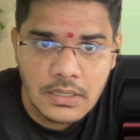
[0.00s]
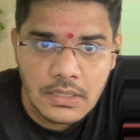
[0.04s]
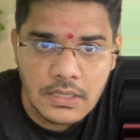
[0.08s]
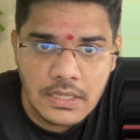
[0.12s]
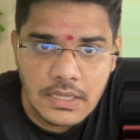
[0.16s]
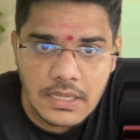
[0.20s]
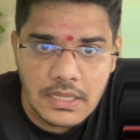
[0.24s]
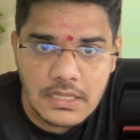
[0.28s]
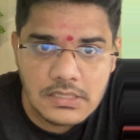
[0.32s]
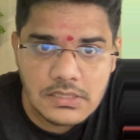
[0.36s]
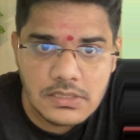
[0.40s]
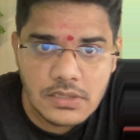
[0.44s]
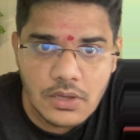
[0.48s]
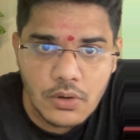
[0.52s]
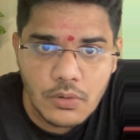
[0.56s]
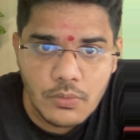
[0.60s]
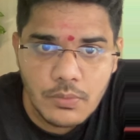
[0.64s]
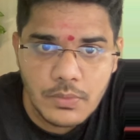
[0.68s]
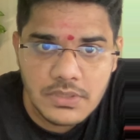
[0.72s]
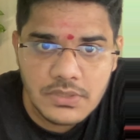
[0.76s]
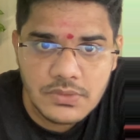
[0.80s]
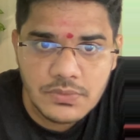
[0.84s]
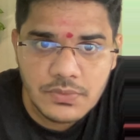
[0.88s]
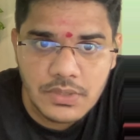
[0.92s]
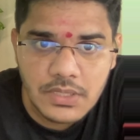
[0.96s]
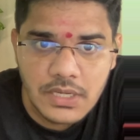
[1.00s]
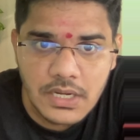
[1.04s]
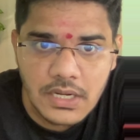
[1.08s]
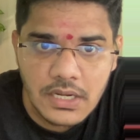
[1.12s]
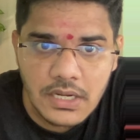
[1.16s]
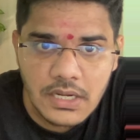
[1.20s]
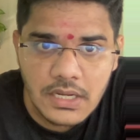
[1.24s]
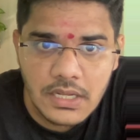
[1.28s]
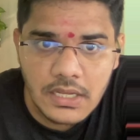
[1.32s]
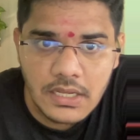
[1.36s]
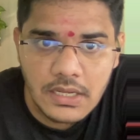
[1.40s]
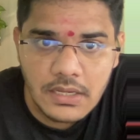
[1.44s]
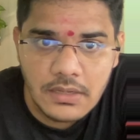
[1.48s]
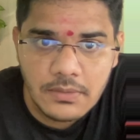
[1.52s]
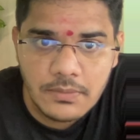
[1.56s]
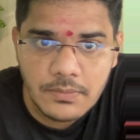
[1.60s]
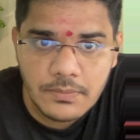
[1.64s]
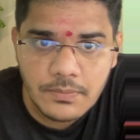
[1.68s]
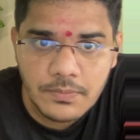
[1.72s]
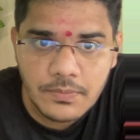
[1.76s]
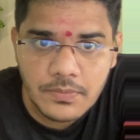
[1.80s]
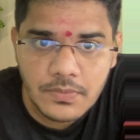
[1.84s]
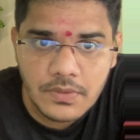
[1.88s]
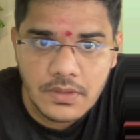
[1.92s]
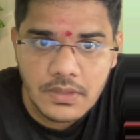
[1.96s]
S how much we can take?
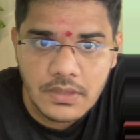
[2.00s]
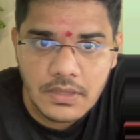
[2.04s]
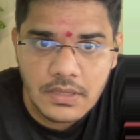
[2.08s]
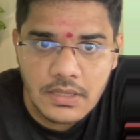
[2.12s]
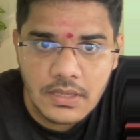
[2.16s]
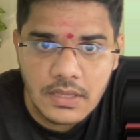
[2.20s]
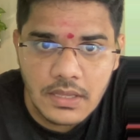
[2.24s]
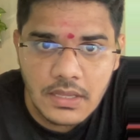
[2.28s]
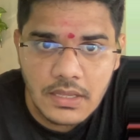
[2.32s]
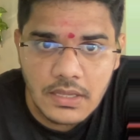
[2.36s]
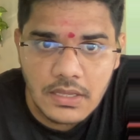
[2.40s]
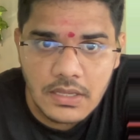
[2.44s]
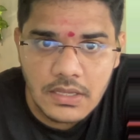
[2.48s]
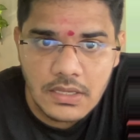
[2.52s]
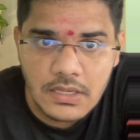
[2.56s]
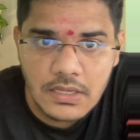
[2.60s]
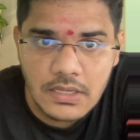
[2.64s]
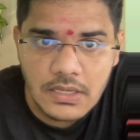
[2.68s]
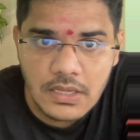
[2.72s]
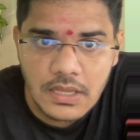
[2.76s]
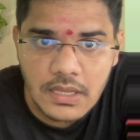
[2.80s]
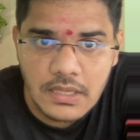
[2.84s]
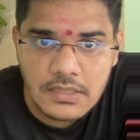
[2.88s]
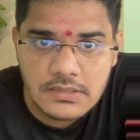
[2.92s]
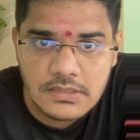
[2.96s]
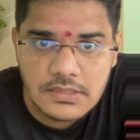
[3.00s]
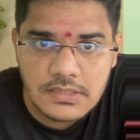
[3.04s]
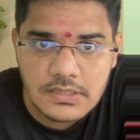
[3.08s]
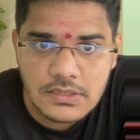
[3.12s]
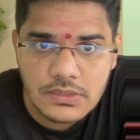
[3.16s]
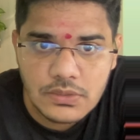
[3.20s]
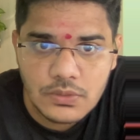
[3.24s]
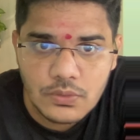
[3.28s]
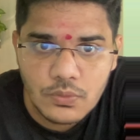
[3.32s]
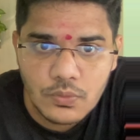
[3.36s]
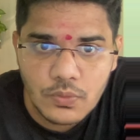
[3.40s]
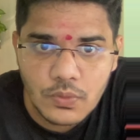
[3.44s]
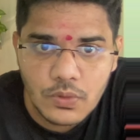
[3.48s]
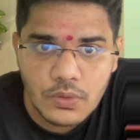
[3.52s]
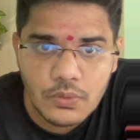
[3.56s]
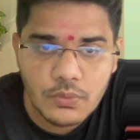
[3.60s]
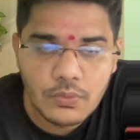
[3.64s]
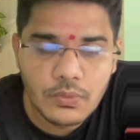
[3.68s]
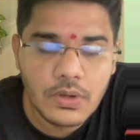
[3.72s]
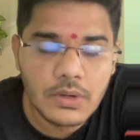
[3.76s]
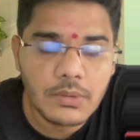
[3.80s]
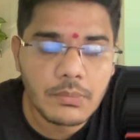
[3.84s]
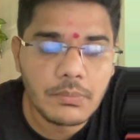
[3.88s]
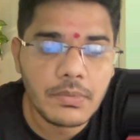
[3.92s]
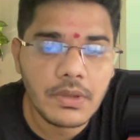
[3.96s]
S is equal to
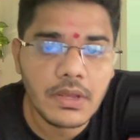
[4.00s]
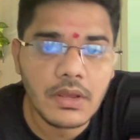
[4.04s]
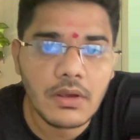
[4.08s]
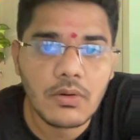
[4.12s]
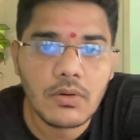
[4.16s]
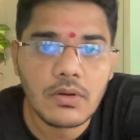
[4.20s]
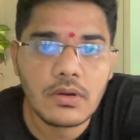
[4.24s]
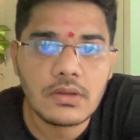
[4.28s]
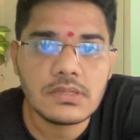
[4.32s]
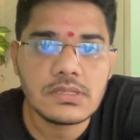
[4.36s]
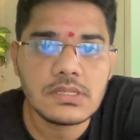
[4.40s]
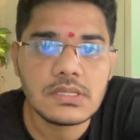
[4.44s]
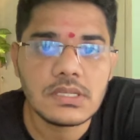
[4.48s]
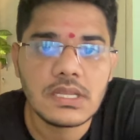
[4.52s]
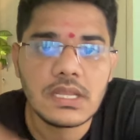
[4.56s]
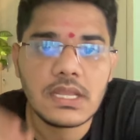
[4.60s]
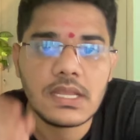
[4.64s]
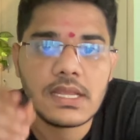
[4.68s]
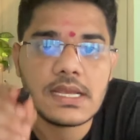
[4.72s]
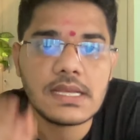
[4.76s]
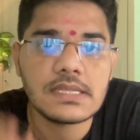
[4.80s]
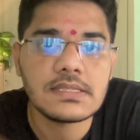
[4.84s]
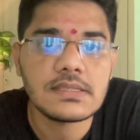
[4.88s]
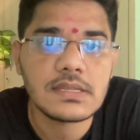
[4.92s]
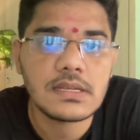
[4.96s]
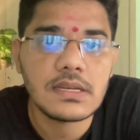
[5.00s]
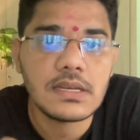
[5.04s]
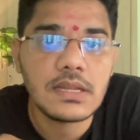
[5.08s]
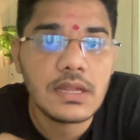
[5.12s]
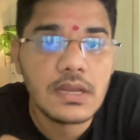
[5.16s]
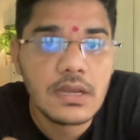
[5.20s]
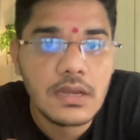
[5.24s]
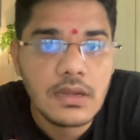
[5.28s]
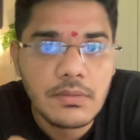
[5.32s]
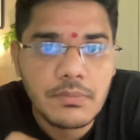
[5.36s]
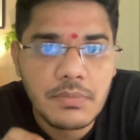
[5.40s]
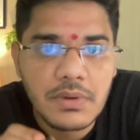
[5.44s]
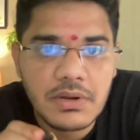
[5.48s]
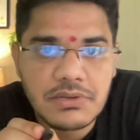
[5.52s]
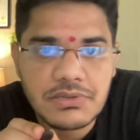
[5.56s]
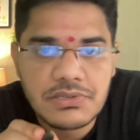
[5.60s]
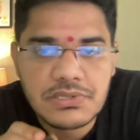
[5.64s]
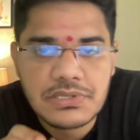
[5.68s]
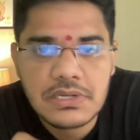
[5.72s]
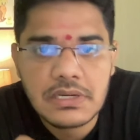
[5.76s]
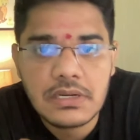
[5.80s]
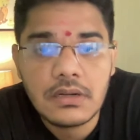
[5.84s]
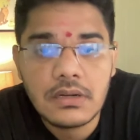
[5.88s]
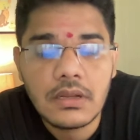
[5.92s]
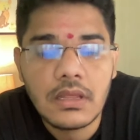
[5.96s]
1 because he has clearly
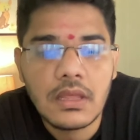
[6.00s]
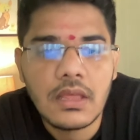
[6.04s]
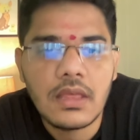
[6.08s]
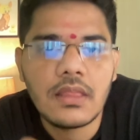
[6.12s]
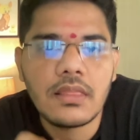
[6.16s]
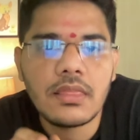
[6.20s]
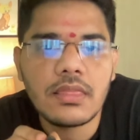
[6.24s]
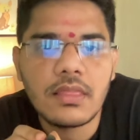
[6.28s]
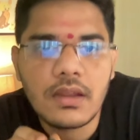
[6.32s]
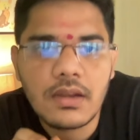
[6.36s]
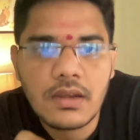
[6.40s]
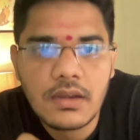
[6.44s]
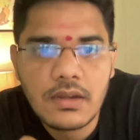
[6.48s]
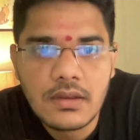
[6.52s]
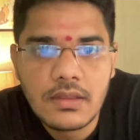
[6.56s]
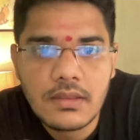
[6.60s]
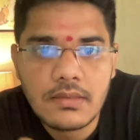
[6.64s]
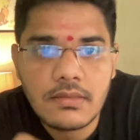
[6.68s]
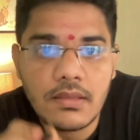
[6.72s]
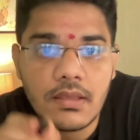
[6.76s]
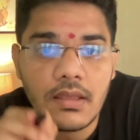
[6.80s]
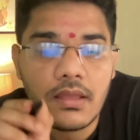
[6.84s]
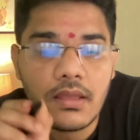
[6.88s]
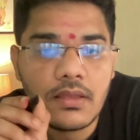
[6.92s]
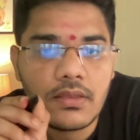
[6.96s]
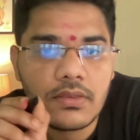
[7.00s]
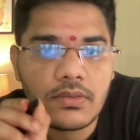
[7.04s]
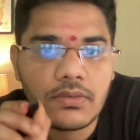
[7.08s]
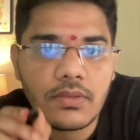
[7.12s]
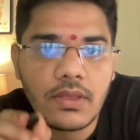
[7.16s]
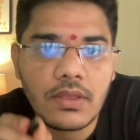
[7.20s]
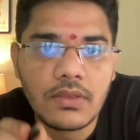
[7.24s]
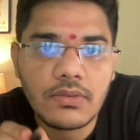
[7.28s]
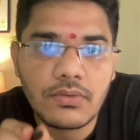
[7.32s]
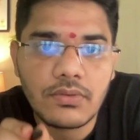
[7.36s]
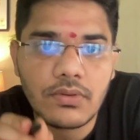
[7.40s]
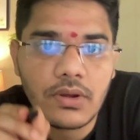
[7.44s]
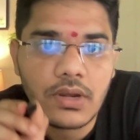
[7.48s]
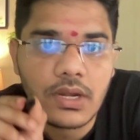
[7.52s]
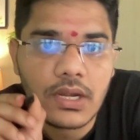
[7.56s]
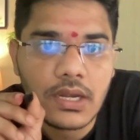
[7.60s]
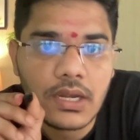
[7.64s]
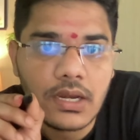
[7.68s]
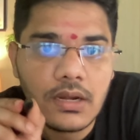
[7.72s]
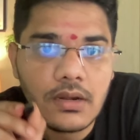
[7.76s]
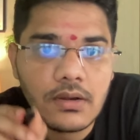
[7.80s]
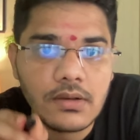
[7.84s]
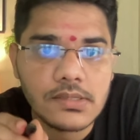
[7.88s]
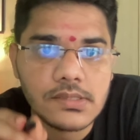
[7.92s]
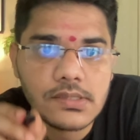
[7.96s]
mentioned that it is a
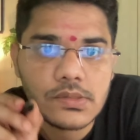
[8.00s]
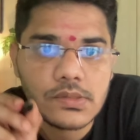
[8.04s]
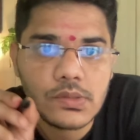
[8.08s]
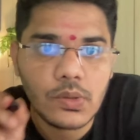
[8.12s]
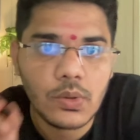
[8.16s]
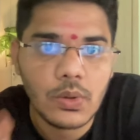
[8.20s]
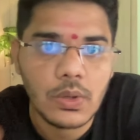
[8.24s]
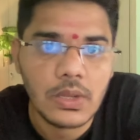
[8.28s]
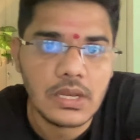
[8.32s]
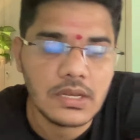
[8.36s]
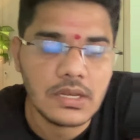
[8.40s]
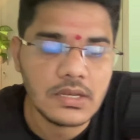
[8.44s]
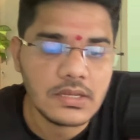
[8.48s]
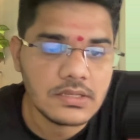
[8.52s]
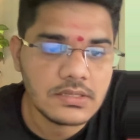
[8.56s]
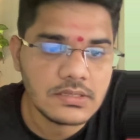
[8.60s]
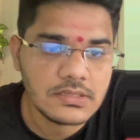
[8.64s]
saturated soil.